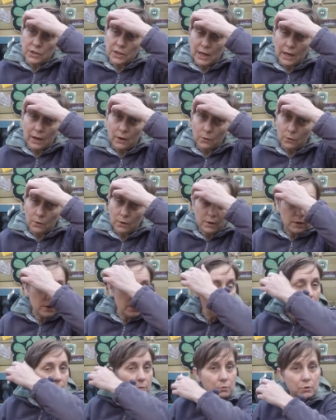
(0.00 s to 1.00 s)
now.
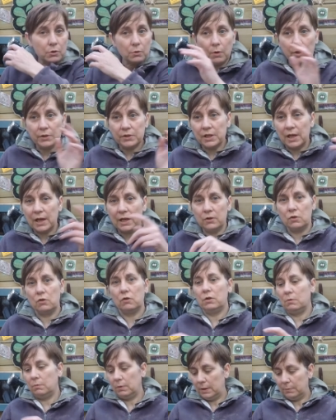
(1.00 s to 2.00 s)
I was quite delayed
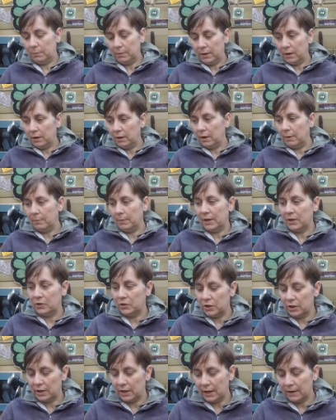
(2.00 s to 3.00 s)
during the week, but I
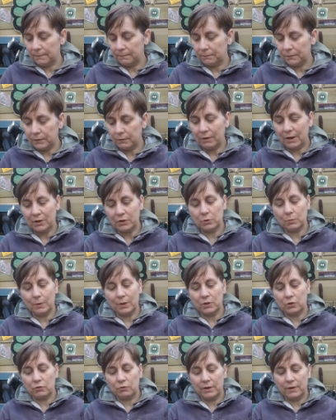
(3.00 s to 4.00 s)
managed to get around to
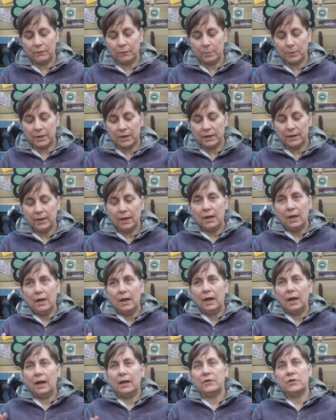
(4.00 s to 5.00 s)
answering everybody.
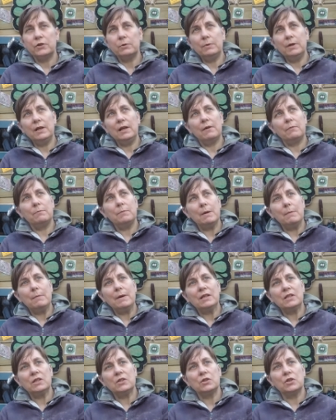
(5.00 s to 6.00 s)
And somebody left me a
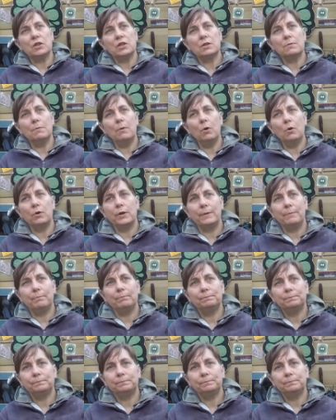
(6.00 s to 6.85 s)
message this morning,